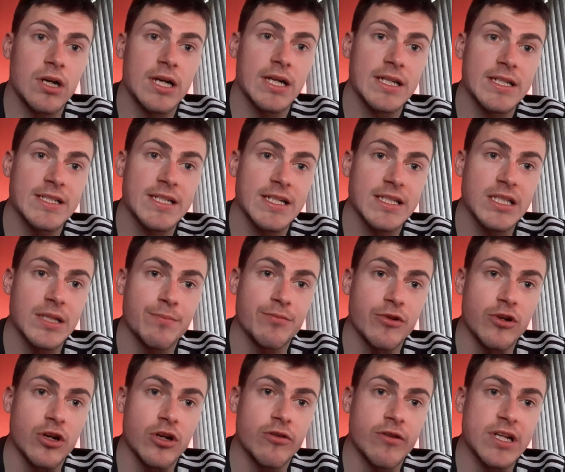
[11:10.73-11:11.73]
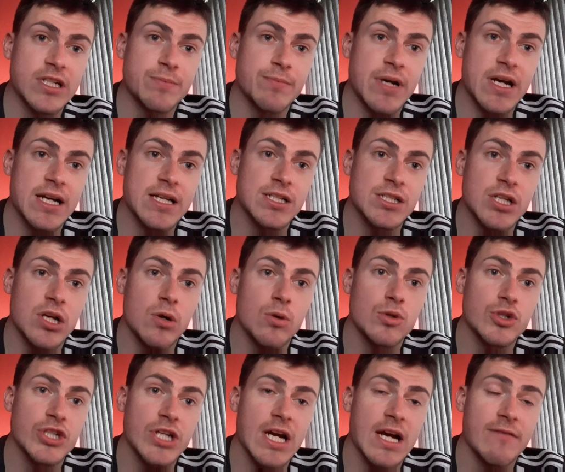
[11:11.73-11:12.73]
and he says the progress by
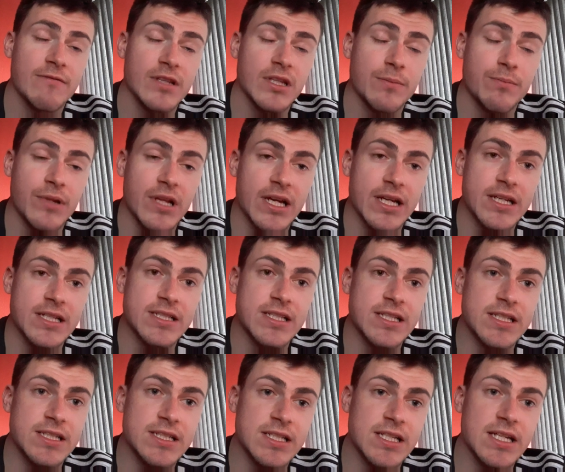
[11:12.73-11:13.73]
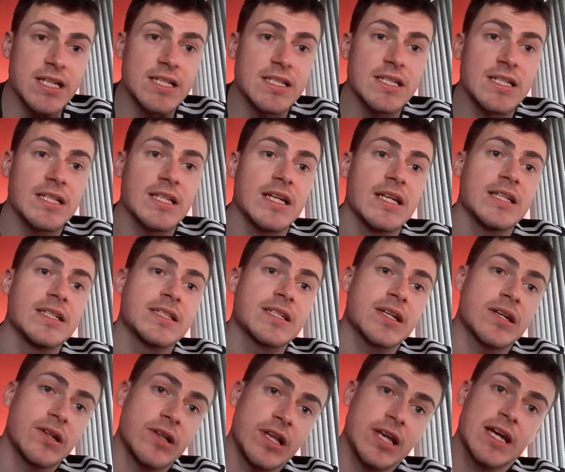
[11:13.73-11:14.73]
Solskjaer and the players this season is
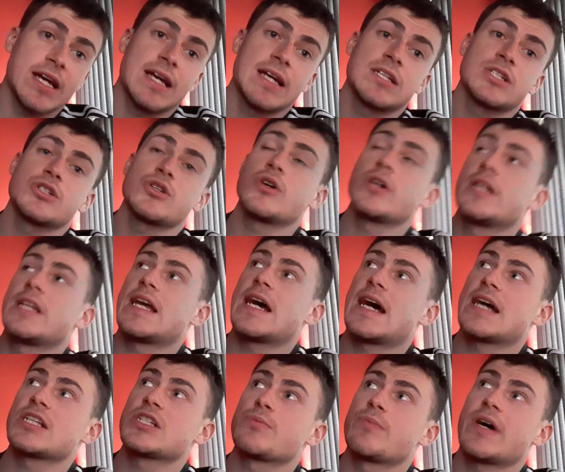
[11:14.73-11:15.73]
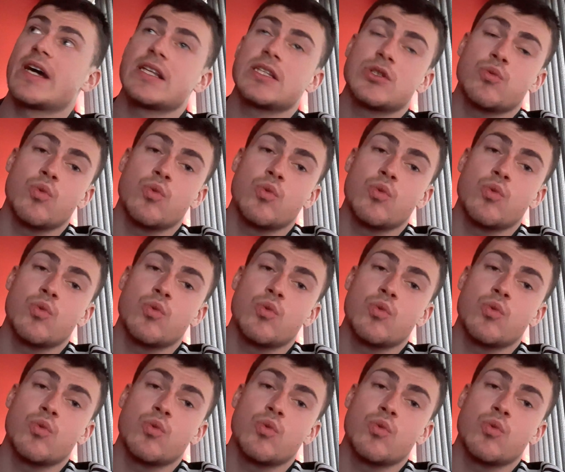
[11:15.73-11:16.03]
clear, so in that aspect,